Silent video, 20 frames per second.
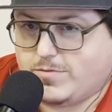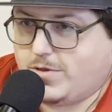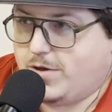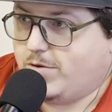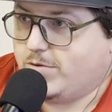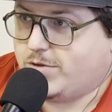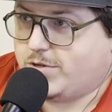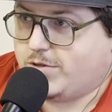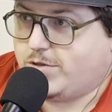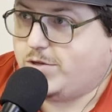
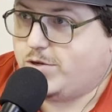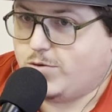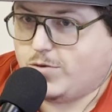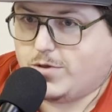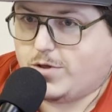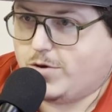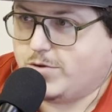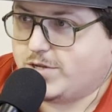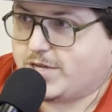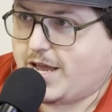those two
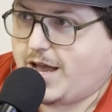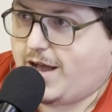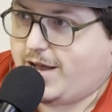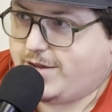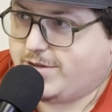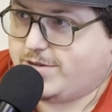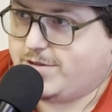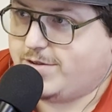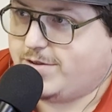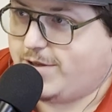of those
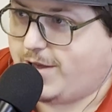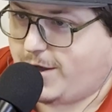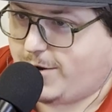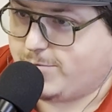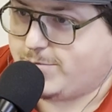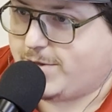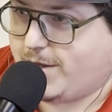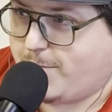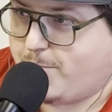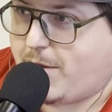guys
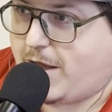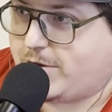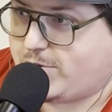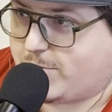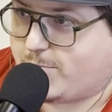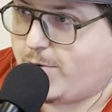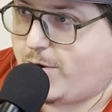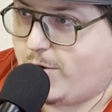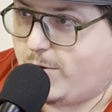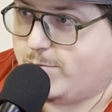helped
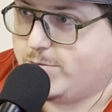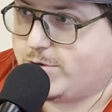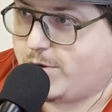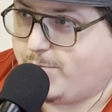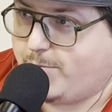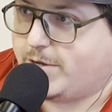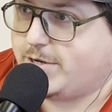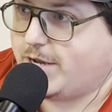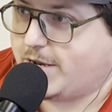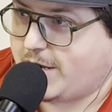Patrick Mahomes
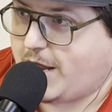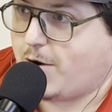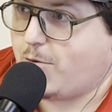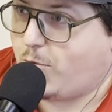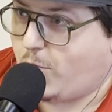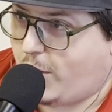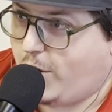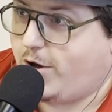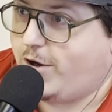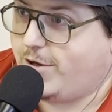on Monday Night
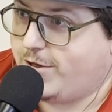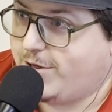Raw